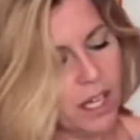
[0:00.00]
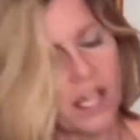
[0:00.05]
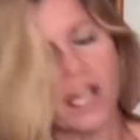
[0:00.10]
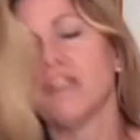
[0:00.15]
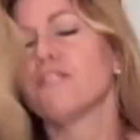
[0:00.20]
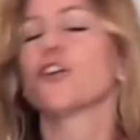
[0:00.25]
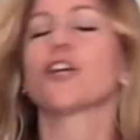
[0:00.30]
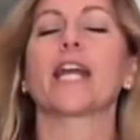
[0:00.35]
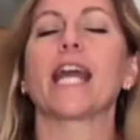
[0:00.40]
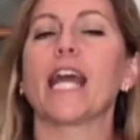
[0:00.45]
If
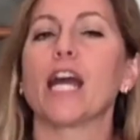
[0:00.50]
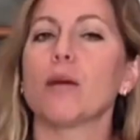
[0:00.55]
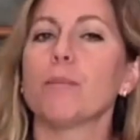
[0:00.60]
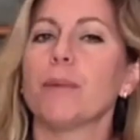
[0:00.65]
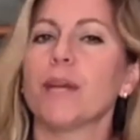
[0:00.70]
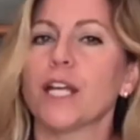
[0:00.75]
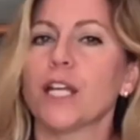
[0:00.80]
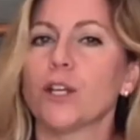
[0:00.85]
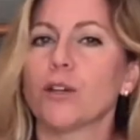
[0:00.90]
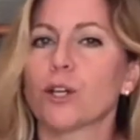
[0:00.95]
you're
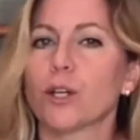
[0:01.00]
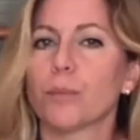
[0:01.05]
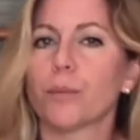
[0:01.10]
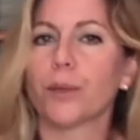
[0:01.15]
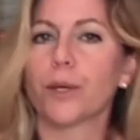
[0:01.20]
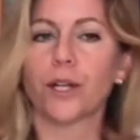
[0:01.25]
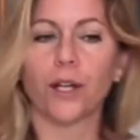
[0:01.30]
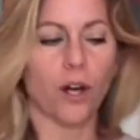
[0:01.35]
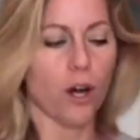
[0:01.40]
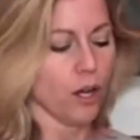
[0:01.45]
camping, you could
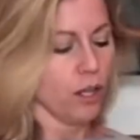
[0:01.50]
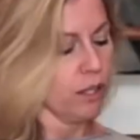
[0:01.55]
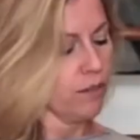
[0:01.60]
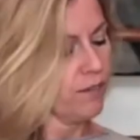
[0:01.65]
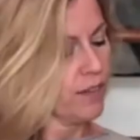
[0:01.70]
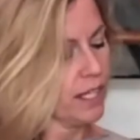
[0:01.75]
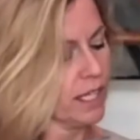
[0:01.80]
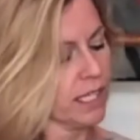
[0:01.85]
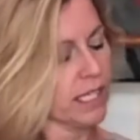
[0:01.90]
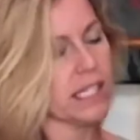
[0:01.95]
put all of
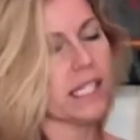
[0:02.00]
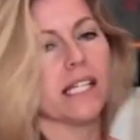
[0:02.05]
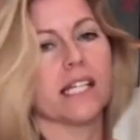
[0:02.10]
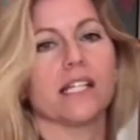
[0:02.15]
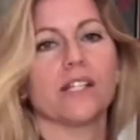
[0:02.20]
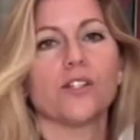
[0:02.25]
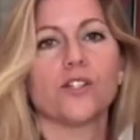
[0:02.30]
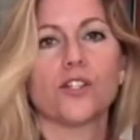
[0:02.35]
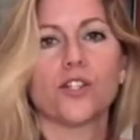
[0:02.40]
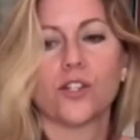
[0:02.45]
this
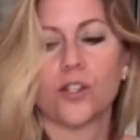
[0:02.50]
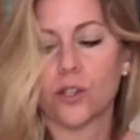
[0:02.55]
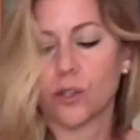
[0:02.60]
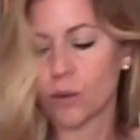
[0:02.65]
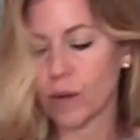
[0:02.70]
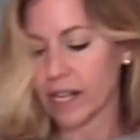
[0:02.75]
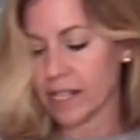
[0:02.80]
into a